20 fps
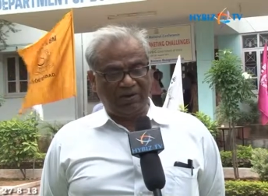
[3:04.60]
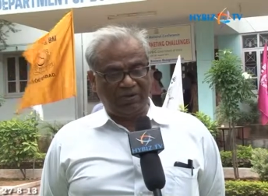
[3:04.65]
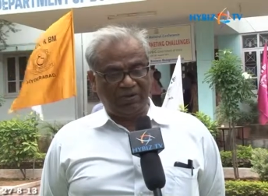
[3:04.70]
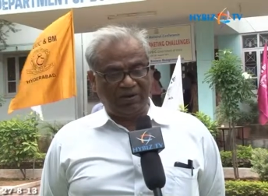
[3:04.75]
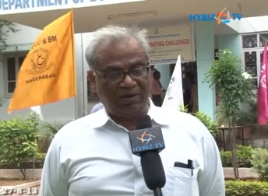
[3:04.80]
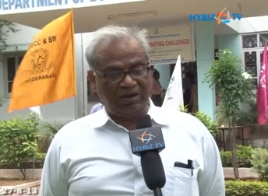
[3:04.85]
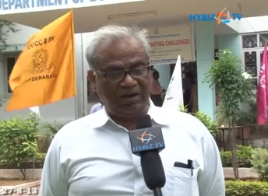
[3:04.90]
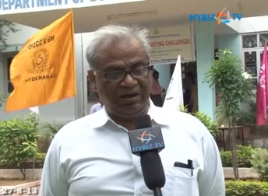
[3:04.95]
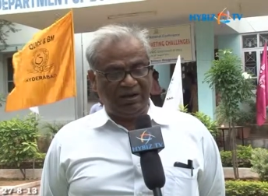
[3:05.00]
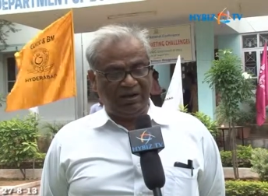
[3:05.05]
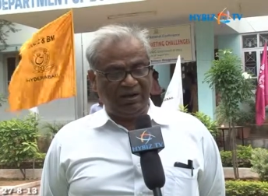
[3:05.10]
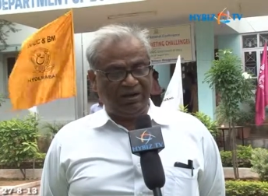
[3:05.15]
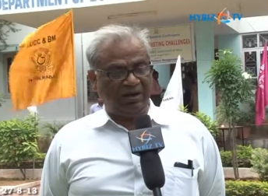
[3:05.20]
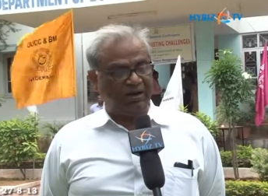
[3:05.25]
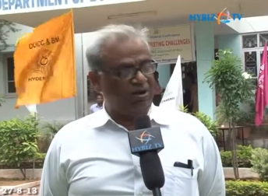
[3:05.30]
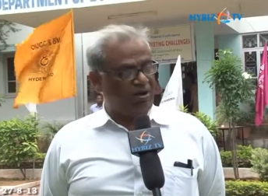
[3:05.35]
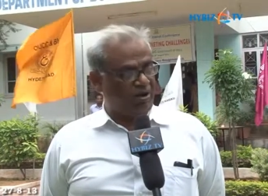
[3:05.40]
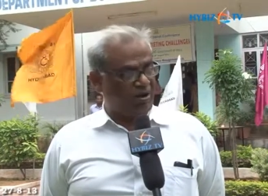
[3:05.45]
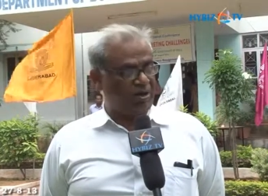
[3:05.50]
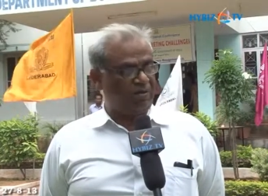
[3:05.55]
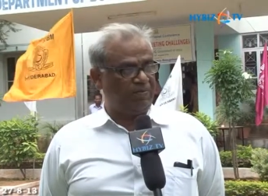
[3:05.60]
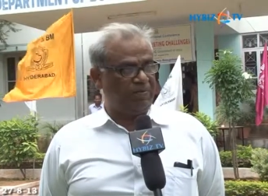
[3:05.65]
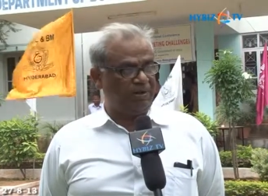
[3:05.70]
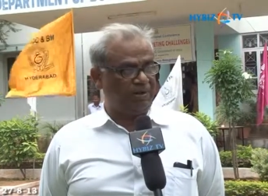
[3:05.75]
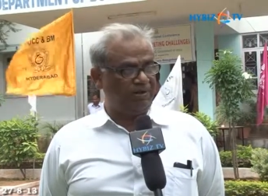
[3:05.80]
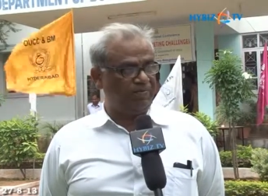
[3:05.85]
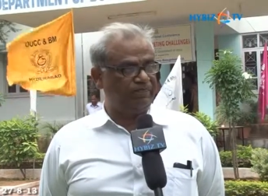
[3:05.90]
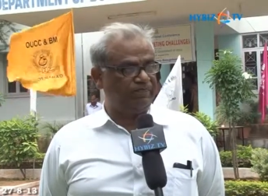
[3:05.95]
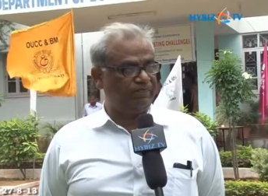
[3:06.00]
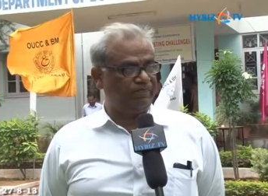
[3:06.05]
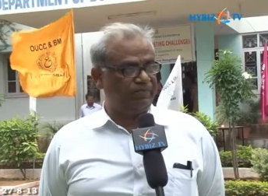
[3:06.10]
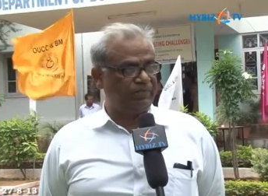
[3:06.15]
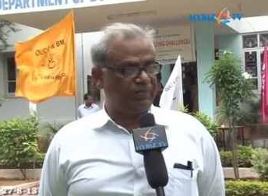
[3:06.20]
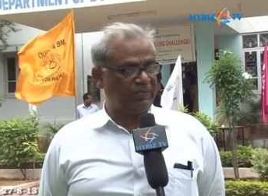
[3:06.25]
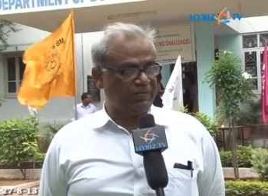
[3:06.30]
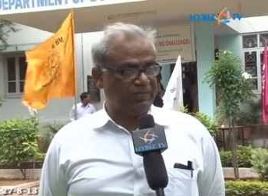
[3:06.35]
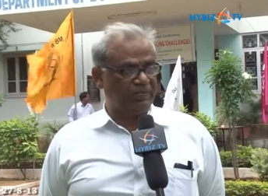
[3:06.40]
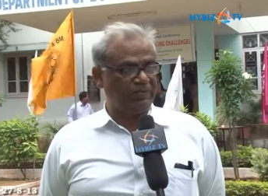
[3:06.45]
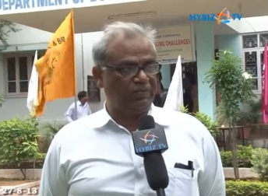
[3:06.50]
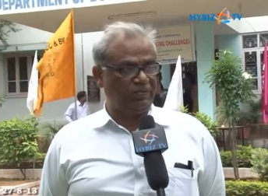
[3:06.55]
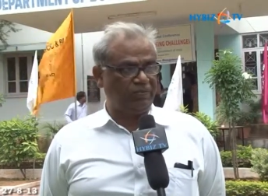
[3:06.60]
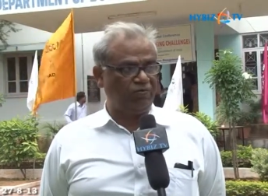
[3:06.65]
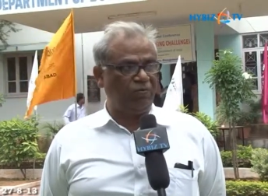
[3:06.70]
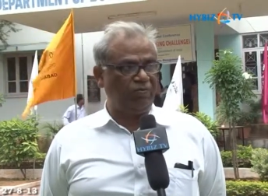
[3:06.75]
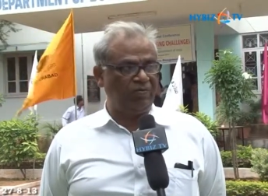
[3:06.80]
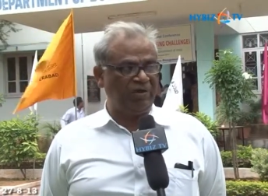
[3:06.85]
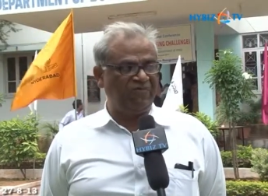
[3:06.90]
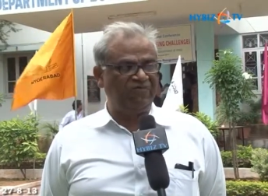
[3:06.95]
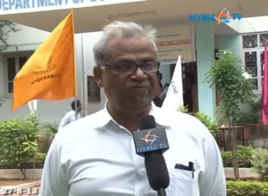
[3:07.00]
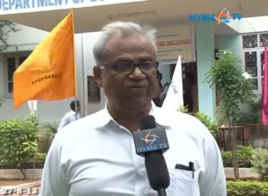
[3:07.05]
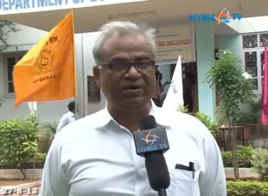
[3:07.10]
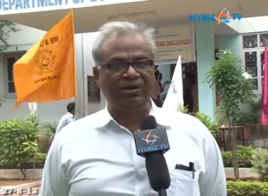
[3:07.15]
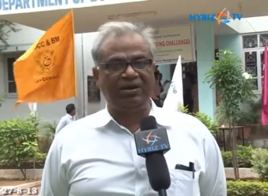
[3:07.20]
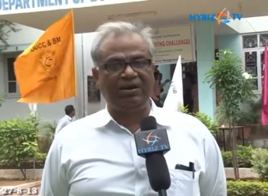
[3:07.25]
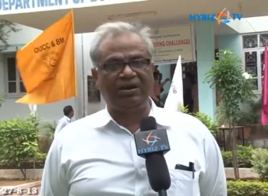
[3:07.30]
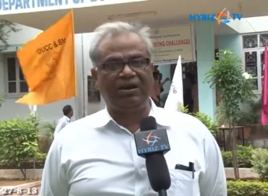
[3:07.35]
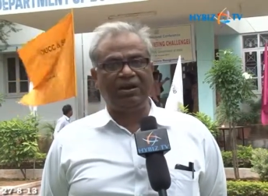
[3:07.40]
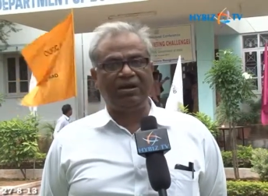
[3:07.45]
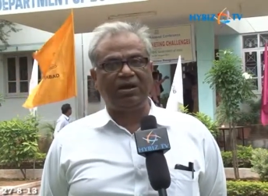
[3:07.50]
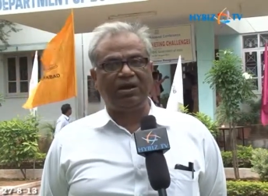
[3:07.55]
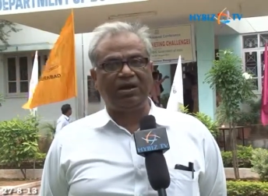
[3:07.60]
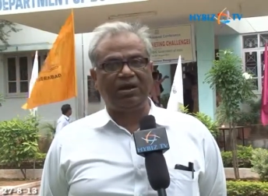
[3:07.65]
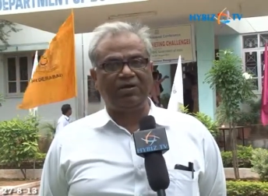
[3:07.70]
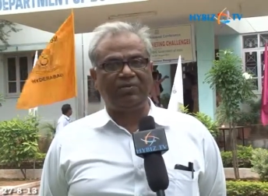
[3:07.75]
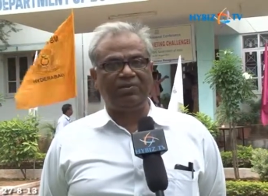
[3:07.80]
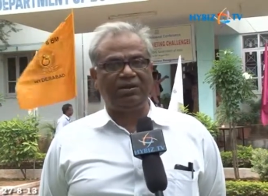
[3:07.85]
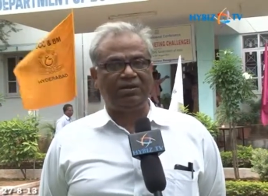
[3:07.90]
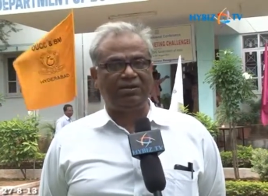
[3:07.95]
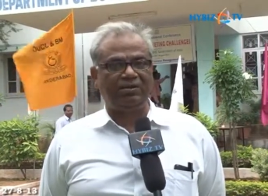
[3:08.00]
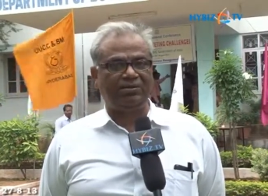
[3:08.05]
for Indian economy, good woman for Indian economy.